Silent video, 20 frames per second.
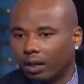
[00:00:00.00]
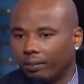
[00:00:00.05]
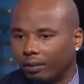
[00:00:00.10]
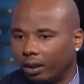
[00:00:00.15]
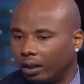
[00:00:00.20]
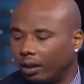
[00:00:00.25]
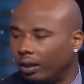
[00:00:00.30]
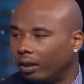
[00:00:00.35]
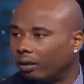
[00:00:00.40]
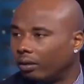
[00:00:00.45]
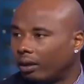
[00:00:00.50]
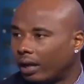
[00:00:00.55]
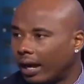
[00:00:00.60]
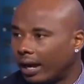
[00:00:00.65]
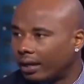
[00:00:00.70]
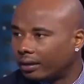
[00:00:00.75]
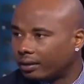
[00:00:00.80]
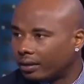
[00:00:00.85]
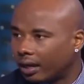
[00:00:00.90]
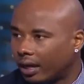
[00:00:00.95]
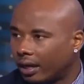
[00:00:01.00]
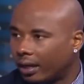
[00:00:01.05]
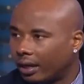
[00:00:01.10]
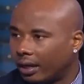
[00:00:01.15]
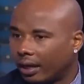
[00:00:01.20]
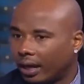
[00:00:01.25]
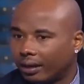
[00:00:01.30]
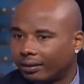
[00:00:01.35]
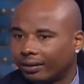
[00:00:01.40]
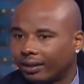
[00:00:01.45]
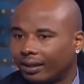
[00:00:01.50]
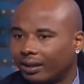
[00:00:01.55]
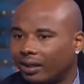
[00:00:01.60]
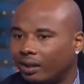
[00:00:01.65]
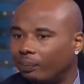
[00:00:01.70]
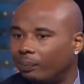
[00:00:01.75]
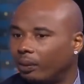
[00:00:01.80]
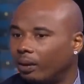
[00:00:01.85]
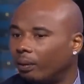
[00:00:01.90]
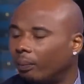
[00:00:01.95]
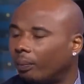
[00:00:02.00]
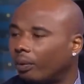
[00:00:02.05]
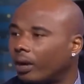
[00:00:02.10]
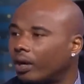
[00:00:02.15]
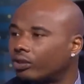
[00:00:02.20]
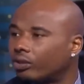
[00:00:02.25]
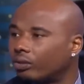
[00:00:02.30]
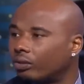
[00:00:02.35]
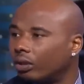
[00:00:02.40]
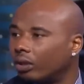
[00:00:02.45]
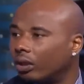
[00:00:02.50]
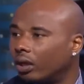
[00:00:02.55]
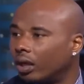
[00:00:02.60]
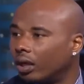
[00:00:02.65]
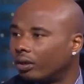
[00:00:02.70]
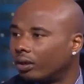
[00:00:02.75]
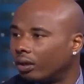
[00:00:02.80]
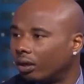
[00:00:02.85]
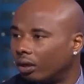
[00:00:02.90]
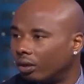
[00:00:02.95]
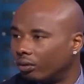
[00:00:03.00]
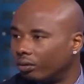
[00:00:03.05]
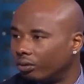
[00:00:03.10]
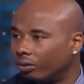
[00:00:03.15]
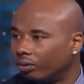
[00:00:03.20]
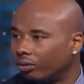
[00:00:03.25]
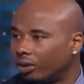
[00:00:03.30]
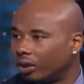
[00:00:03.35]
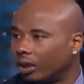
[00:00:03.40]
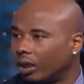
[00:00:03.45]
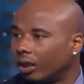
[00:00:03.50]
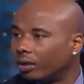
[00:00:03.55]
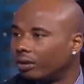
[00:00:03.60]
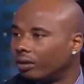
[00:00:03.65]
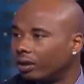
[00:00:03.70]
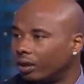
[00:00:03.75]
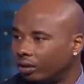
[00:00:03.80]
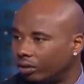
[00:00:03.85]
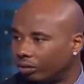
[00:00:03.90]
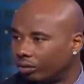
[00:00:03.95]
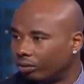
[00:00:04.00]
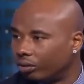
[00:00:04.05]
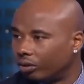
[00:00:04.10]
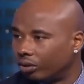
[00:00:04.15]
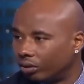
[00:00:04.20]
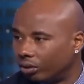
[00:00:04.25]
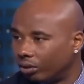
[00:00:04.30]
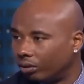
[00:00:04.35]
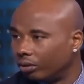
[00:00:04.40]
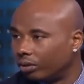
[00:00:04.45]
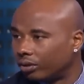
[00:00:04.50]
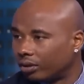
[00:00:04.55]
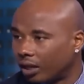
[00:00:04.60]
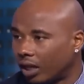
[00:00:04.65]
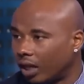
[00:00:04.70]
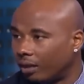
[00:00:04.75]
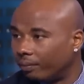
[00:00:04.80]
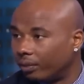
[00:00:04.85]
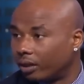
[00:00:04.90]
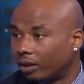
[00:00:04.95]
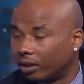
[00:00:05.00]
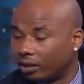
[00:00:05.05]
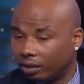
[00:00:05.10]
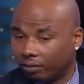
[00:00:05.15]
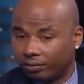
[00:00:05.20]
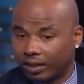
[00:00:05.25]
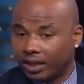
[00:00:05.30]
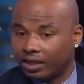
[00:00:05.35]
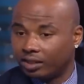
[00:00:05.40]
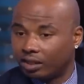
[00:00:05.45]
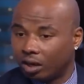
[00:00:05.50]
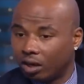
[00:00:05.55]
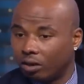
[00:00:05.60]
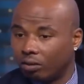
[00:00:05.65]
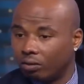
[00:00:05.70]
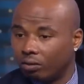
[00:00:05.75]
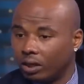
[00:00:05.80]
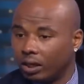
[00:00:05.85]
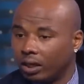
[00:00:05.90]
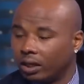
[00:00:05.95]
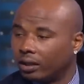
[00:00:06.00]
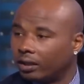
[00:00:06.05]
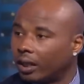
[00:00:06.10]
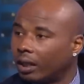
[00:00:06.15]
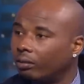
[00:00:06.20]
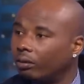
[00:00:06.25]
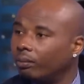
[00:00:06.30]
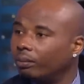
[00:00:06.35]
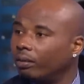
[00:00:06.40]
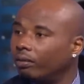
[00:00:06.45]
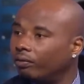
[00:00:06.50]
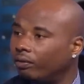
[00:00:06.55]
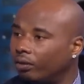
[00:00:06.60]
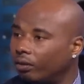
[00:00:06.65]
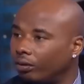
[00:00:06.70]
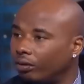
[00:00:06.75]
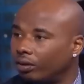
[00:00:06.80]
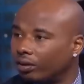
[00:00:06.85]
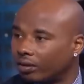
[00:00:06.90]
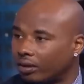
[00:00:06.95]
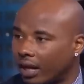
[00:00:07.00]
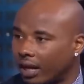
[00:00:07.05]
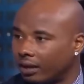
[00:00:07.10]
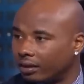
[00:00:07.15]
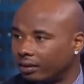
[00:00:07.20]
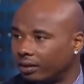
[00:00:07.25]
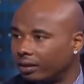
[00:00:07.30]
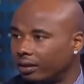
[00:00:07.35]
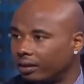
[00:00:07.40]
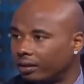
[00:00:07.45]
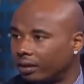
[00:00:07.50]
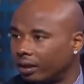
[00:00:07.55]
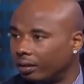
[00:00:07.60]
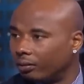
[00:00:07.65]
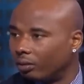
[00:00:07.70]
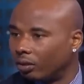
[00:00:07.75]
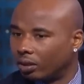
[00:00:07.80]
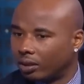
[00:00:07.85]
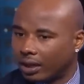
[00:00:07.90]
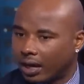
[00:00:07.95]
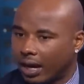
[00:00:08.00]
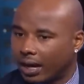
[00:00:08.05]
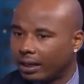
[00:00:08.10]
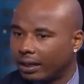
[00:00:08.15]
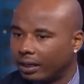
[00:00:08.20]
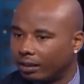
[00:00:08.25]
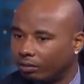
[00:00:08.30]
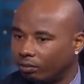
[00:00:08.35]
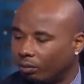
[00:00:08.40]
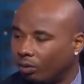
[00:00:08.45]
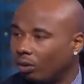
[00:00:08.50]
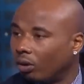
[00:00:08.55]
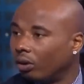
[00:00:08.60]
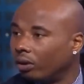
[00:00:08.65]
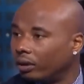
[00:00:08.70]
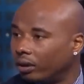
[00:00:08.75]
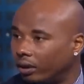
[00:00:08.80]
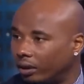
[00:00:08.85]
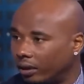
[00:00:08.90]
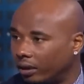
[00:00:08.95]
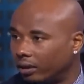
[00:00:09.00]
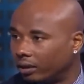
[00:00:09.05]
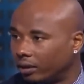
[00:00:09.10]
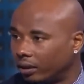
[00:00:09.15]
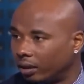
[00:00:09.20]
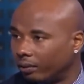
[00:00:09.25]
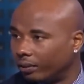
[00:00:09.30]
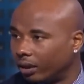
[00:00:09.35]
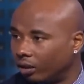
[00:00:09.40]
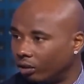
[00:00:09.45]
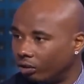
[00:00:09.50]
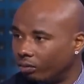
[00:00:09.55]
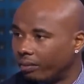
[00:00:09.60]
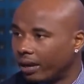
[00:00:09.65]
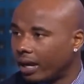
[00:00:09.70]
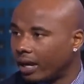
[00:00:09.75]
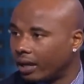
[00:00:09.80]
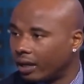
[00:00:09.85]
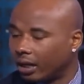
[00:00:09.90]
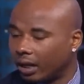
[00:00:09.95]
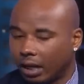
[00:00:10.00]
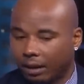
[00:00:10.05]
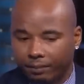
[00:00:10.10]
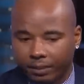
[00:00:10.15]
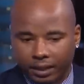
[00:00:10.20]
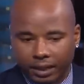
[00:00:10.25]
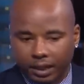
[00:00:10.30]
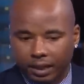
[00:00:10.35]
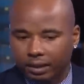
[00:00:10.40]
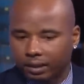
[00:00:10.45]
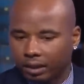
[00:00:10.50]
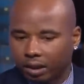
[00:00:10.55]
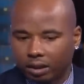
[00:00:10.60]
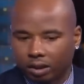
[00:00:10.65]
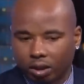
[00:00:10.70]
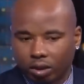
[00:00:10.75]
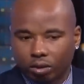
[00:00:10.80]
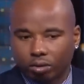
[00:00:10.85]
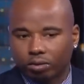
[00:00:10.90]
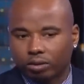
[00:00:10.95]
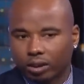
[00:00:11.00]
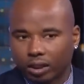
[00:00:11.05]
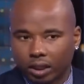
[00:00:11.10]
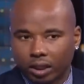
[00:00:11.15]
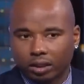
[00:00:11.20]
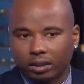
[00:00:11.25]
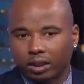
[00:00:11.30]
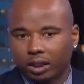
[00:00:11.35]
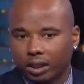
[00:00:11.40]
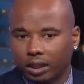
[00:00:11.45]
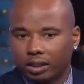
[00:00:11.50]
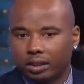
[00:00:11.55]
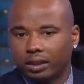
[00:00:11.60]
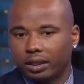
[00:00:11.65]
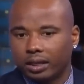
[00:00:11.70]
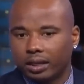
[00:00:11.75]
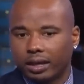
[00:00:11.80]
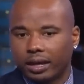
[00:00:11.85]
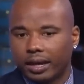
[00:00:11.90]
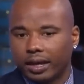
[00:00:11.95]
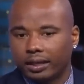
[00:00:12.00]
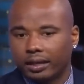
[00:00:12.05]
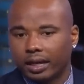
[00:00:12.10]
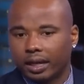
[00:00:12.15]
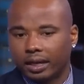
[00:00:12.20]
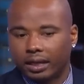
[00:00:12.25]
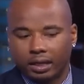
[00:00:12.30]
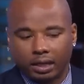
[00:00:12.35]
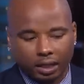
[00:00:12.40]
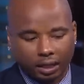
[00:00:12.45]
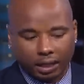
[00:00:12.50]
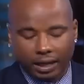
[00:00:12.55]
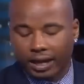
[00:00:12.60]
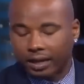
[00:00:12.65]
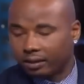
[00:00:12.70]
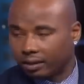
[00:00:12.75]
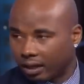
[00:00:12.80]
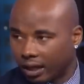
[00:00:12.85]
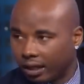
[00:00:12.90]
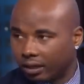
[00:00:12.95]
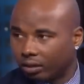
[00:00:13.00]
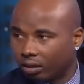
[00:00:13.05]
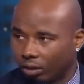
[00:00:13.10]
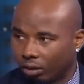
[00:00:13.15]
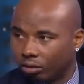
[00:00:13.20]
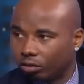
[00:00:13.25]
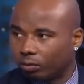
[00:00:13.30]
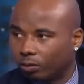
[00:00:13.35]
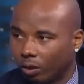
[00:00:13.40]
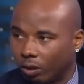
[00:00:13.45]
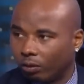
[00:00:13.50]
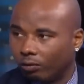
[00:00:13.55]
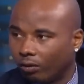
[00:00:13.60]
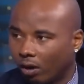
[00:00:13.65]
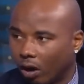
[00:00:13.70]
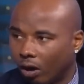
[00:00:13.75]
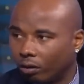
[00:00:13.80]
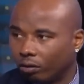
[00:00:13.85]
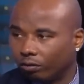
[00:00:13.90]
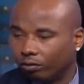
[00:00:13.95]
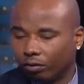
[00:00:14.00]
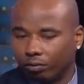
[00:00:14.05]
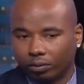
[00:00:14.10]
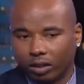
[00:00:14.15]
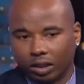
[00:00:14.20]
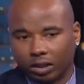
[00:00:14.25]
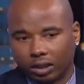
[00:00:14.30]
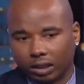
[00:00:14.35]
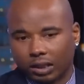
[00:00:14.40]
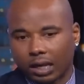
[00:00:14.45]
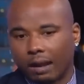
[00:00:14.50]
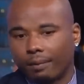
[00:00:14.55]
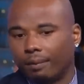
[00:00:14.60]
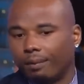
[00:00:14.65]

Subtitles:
a leader last night, and I think he put pressure on other owners in other industries to do the same, because if they don't, they will be viewed as not as good as him or not as morally good as him and humane. I mean, those things that he did last night, those spoke volumes for me to the type of